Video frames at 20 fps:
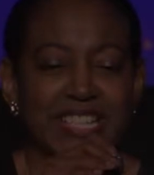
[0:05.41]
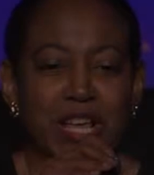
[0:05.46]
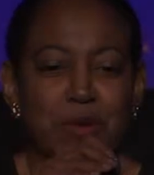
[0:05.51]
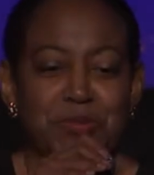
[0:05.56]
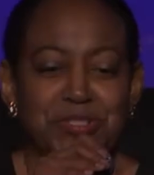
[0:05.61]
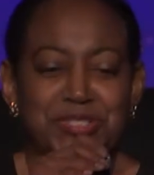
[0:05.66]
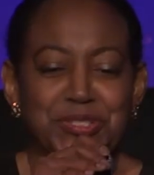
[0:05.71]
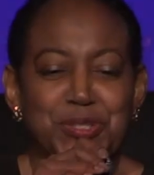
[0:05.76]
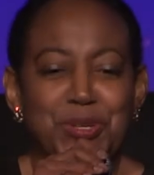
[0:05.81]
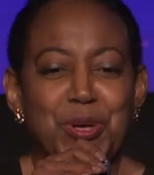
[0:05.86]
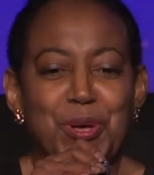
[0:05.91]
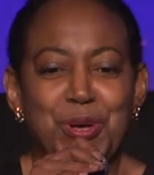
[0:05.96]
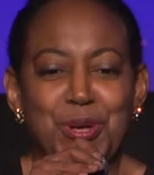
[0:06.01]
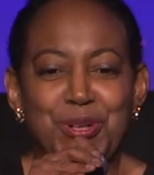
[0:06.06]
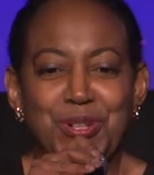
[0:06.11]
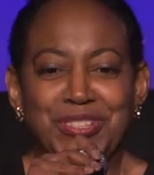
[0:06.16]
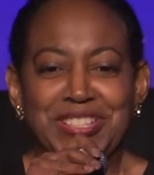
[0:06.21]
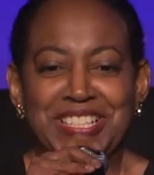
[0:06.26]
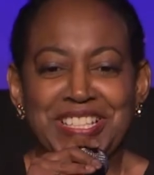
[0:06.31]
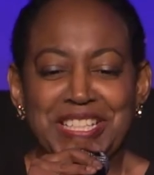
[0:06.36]
was a
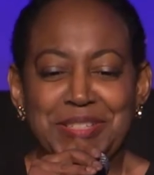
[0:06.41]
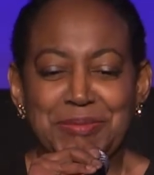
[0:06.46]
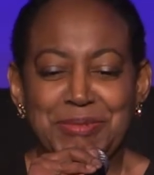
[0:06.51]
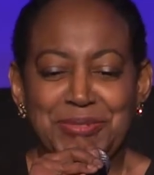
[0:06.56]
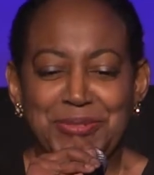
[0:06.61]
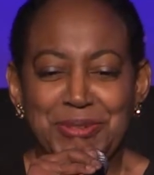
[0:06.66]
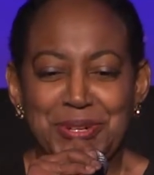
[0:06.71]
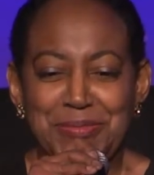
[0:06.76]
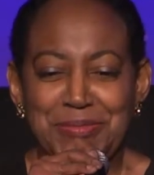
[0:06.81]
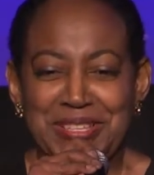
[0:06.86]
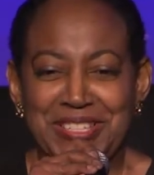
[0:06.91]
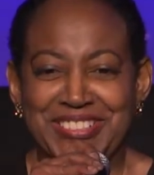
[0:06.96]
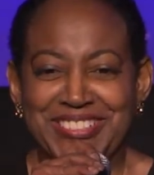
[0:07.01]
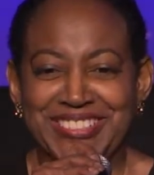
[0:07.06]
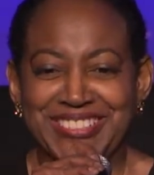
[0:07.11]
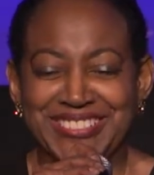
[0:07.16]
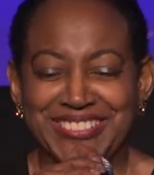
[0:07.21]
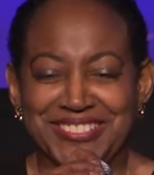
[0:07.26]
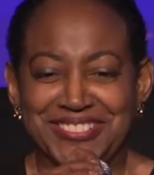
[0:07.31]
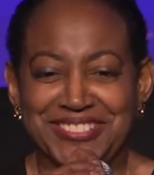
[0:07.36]
tall lady before me.
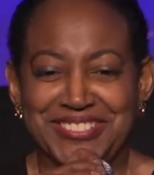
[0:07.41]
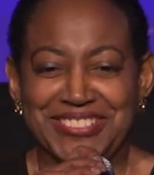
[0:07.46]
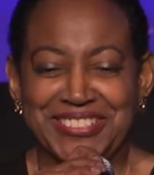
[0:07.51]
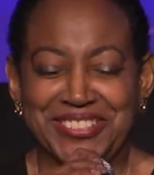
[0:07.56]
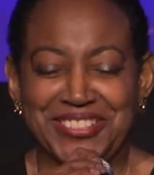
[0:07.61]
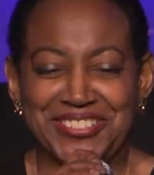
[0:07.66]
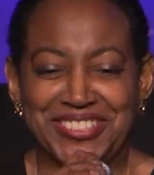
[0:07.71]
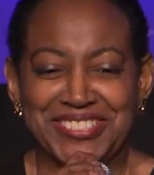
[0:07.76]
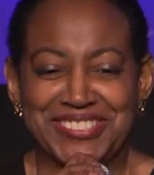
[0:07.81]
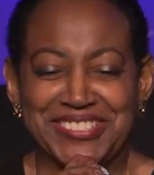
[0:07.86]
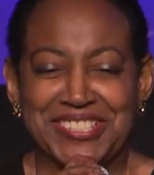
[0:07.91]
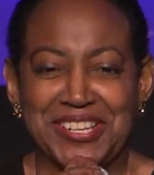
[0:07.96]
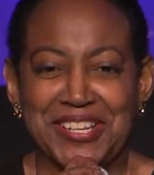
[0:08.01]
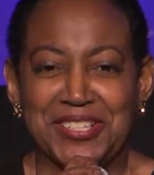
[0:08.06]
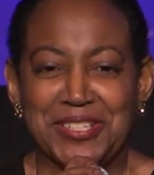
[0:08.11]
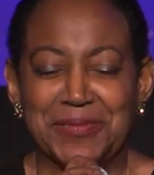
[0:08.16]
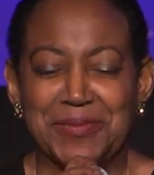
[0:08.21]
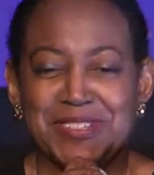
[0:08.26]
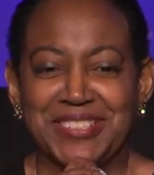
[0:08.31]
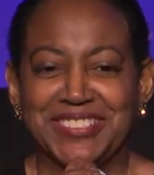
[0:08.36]
Tilt this down a
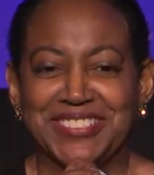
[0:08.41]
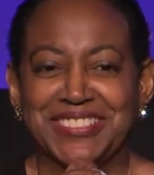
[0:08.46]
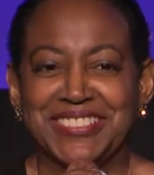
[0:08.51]
little bit.